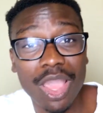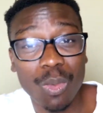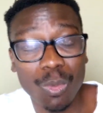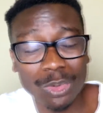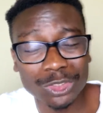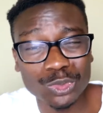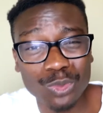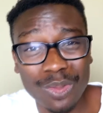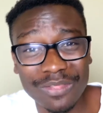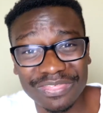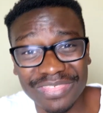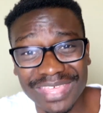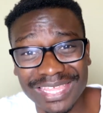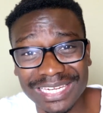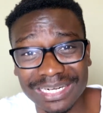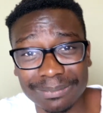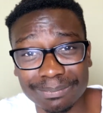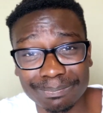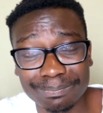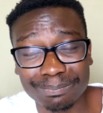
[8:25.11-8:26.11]
What's one thing
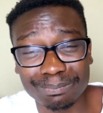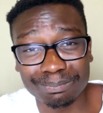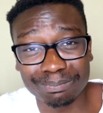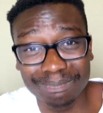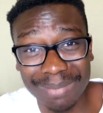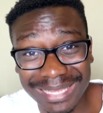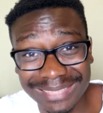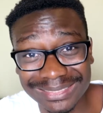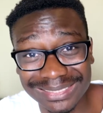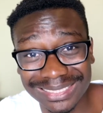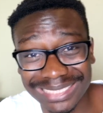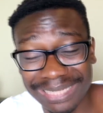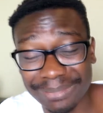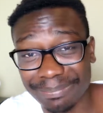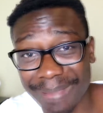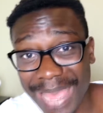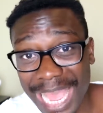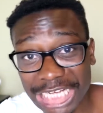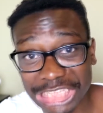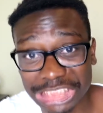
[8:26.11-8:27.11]
that I'm basically
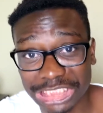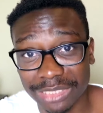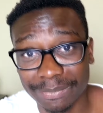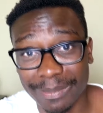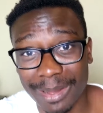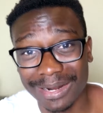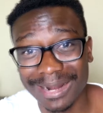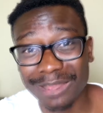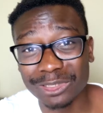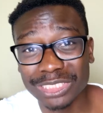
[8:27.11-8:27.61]
passionate about?